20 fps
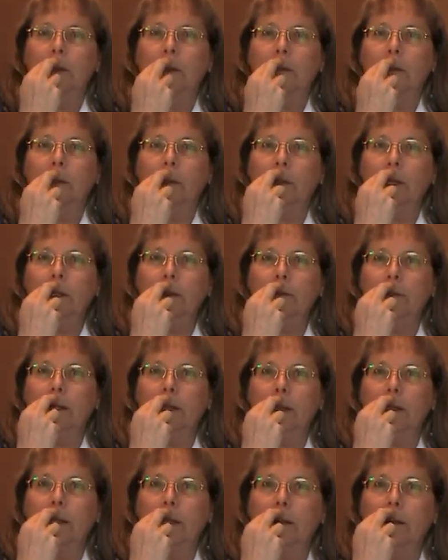point
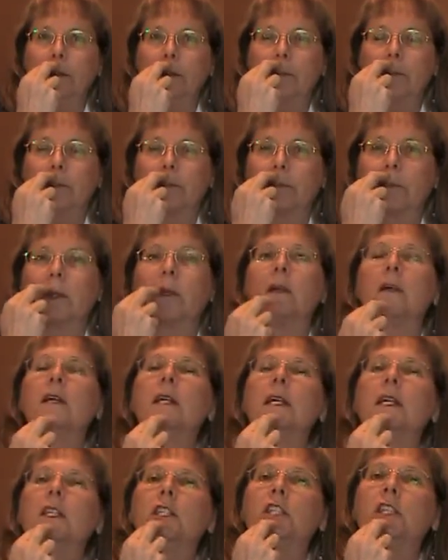right there.
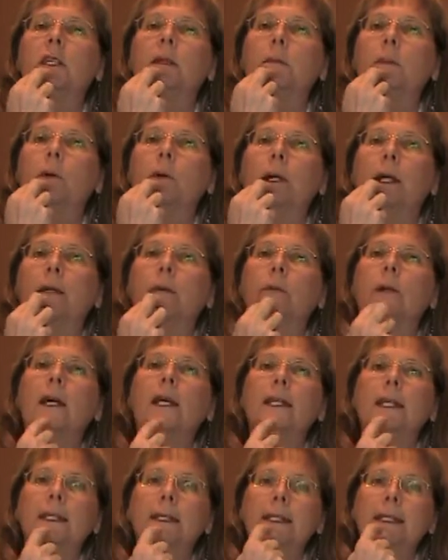Chin point,
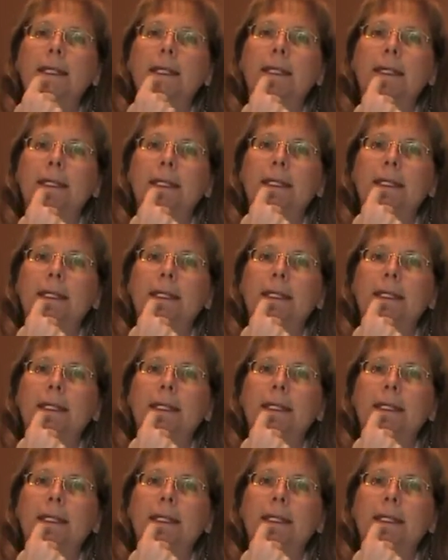right in the